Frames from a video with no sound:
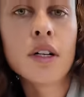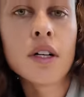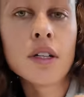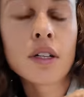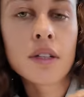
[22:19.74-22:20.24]

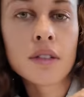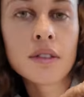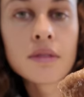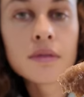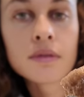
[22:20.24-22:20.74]
look.
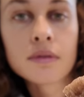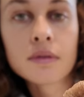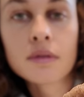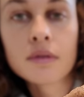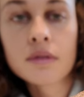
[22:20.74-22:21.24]

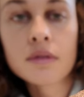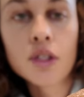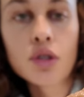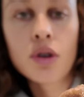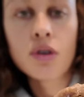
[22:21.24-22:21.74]

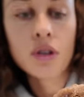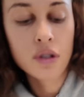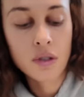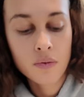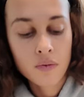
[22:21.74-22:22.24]
So
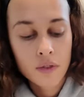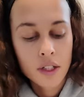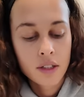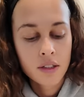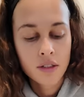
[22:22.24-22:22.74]
good.
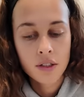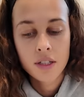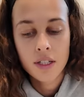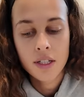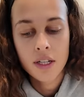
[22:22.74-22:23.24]

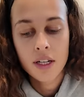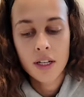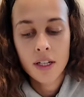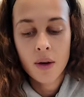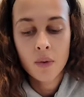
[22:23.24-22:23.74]
Just into
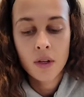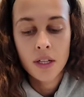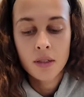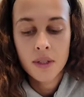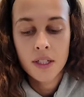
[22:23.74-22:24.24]
here, and that will
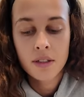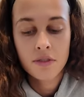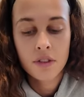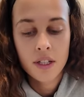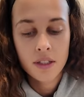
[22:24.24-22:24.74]
last me
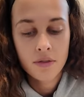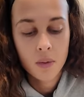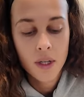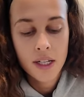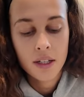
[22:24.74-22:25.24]
for the rest of
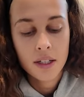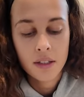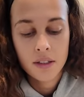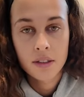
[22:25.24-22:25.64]
the week.